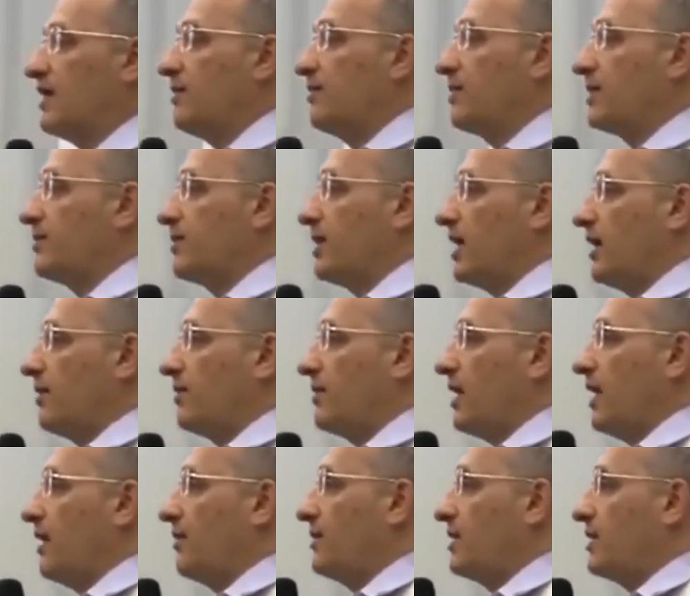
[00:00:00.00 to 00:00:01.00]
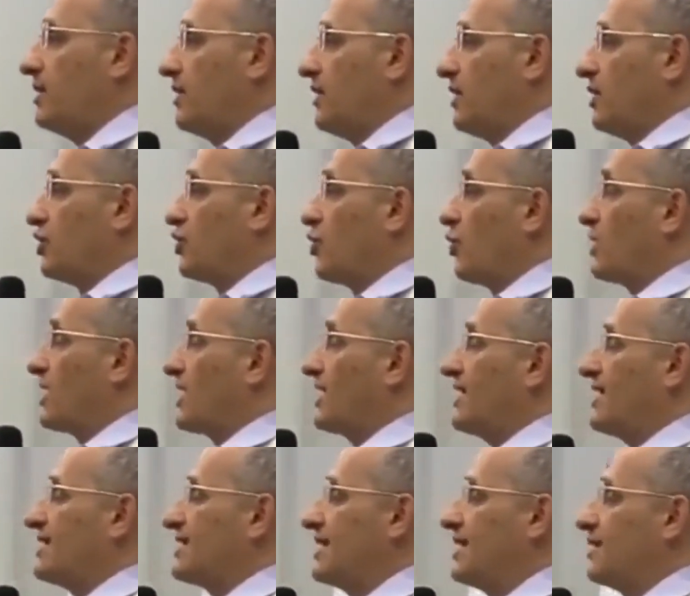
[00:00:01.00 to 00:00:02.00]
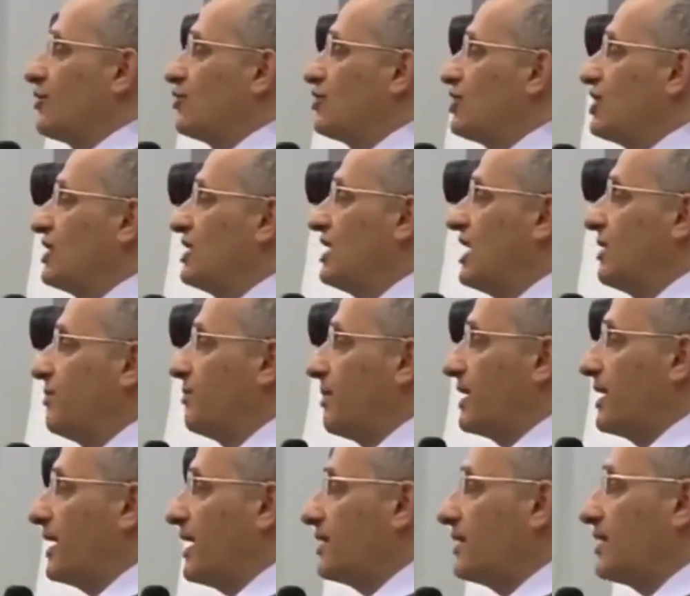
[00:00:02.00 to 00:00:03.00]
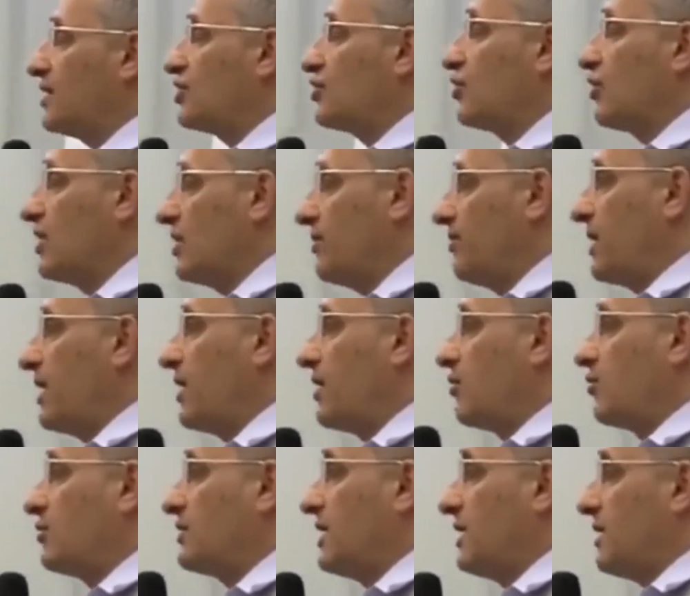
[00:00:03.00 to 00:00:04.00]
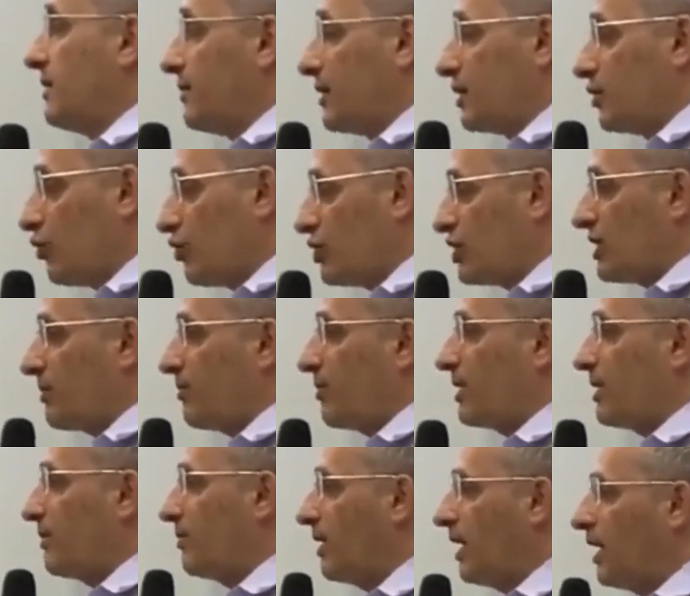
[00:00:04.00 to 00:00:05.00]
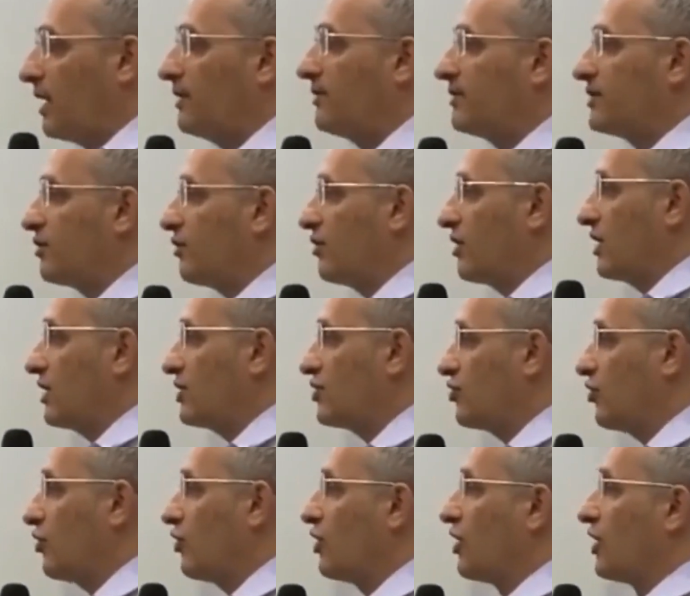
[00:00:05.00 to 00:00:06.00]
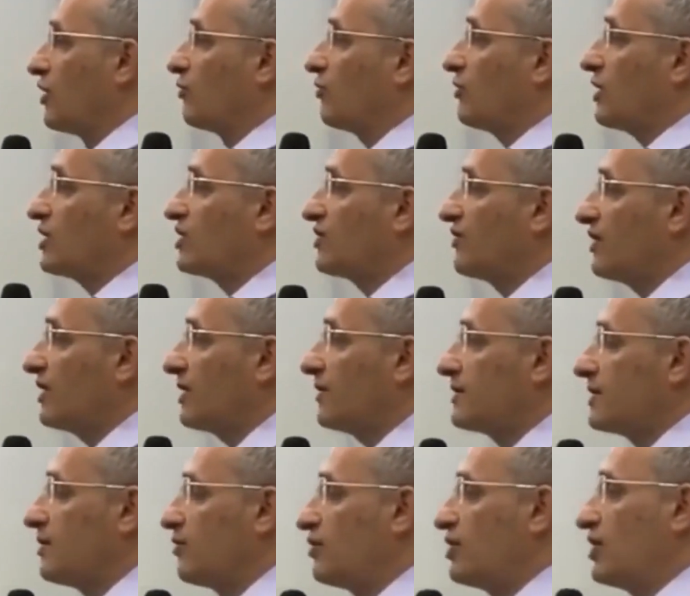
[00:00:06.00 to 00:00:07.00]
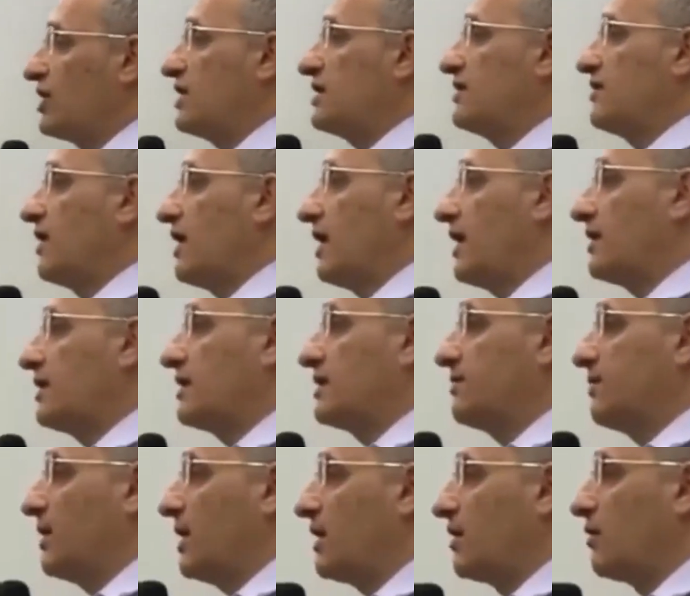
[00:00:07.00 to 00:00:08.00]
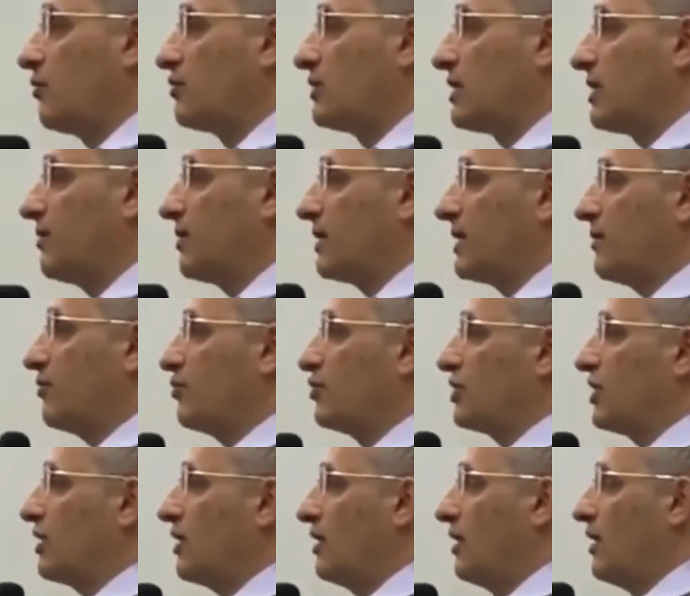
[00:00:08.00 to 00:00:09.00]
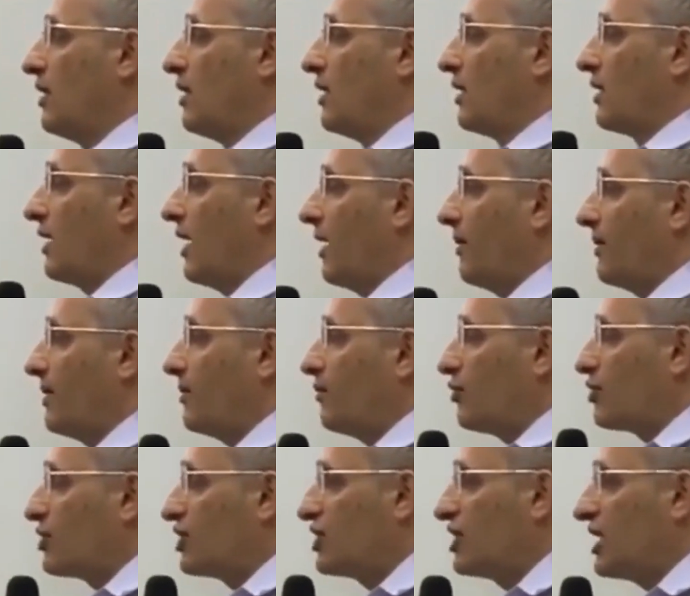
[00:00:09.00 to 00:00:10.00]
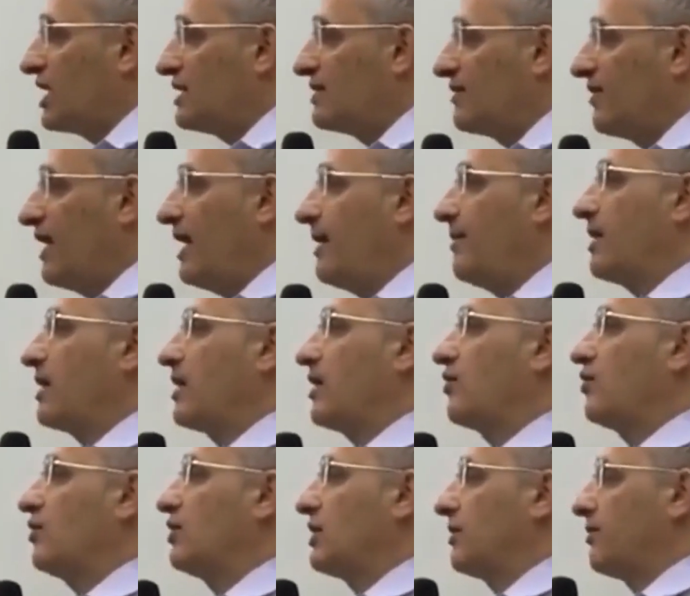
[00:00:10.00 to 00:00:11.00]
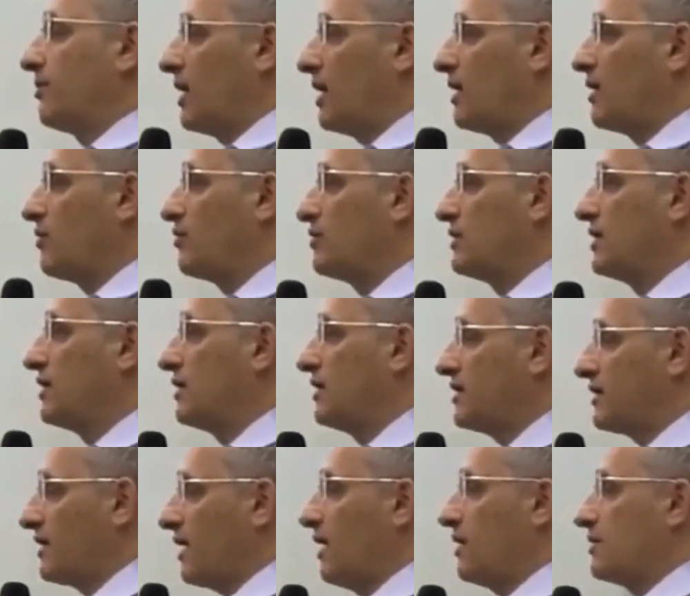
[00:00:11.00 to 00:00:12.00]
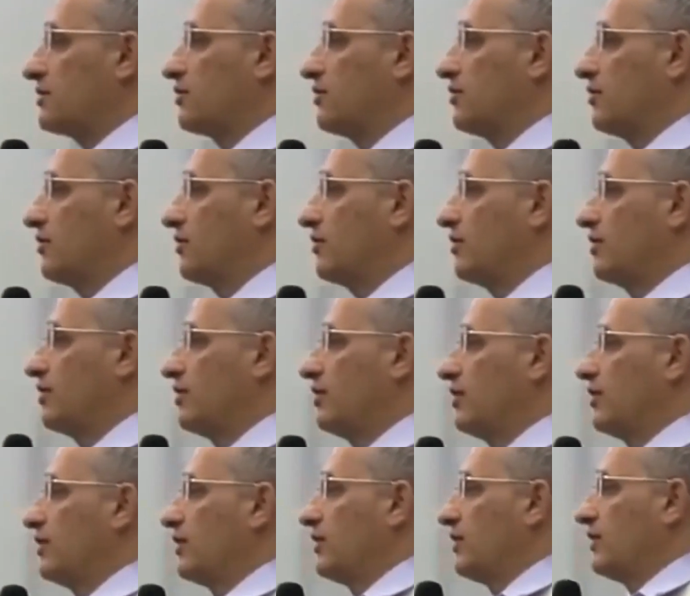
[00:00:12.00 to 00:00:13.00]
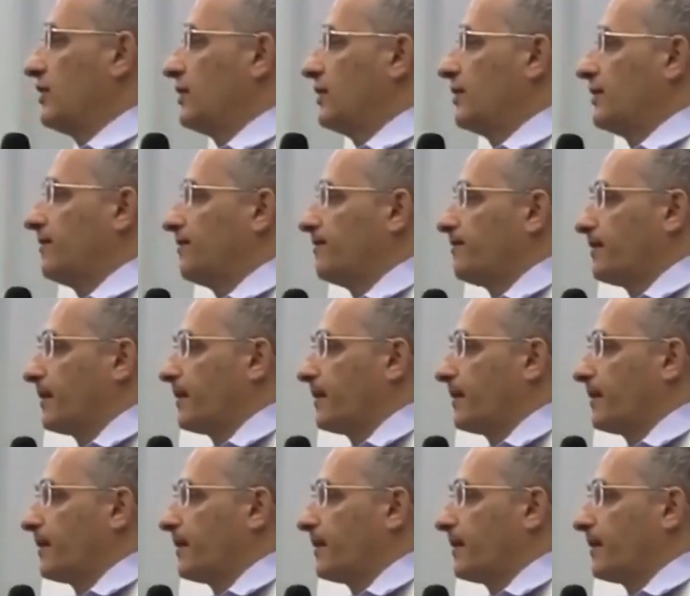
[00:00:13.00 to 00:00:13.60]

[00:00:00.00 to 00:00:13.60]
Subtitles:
day we choose the stones. Only the next day will it be clear if they've overloaded the patient or not. Then we know for sure if we picked correctly. But even if we did, there is a chance of overload because a gemstone can overload over time, not immediately.